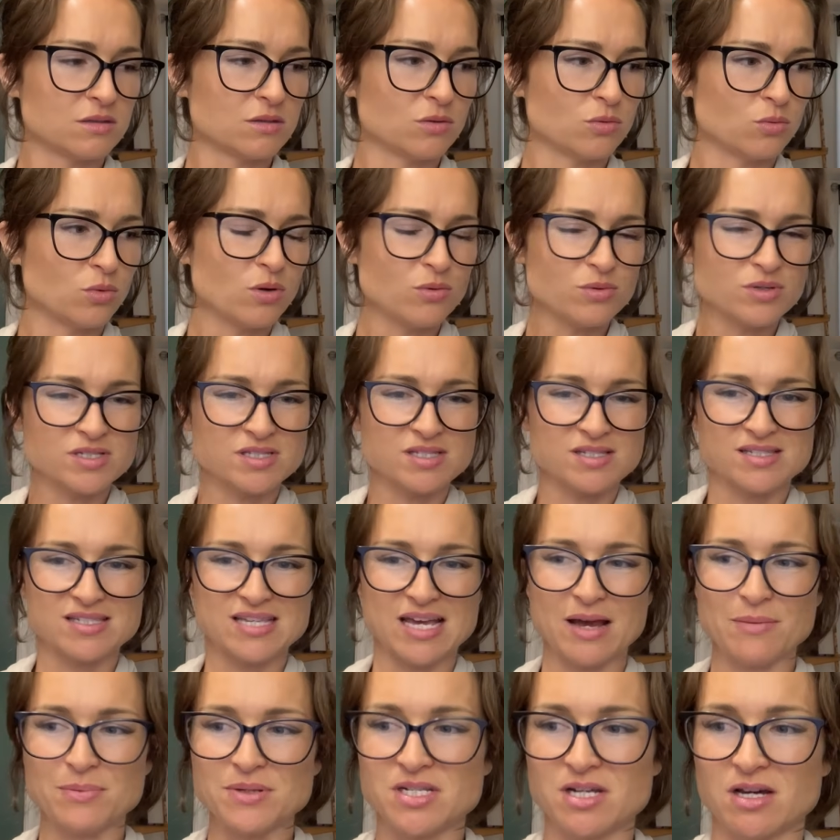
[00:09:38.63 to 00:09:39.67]
What was the
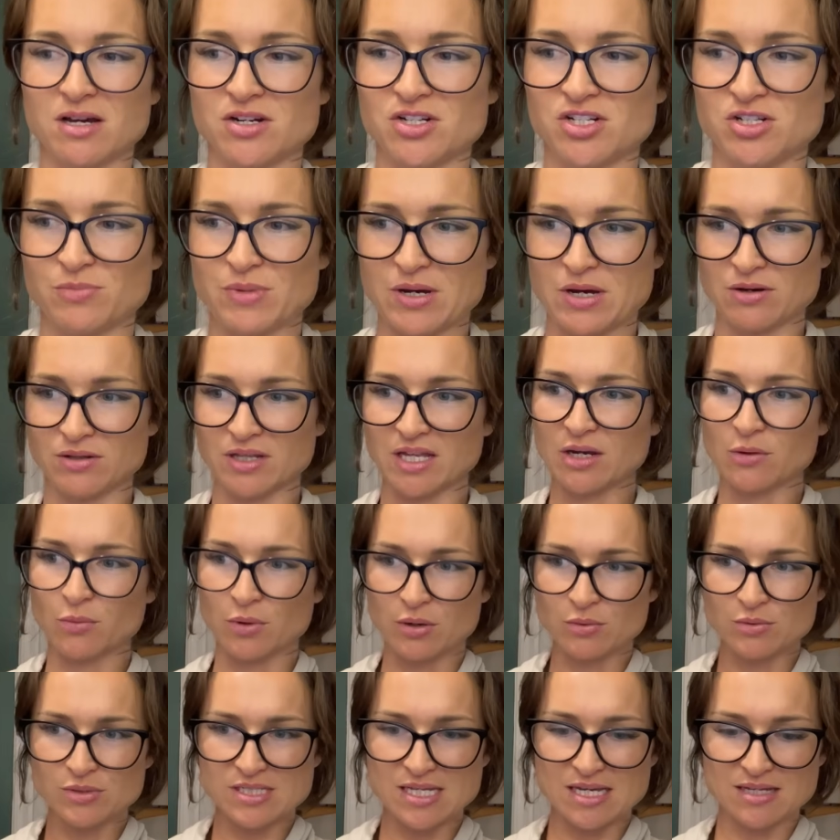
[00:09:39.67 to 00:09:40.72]
sabotage about? Like,
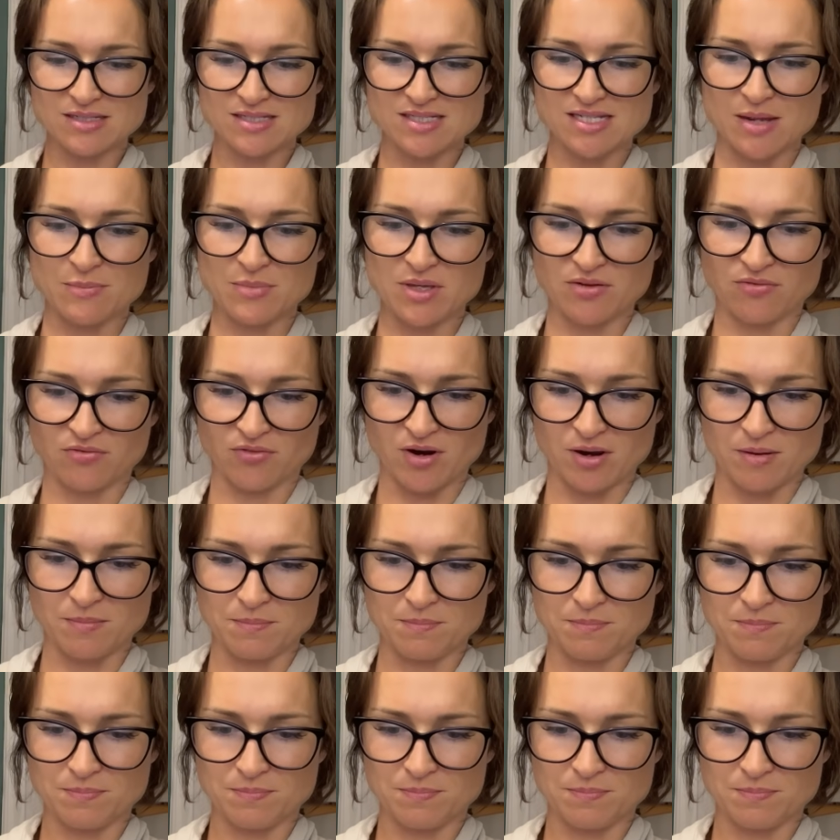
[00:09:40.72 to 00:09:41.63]
where was that stemming from?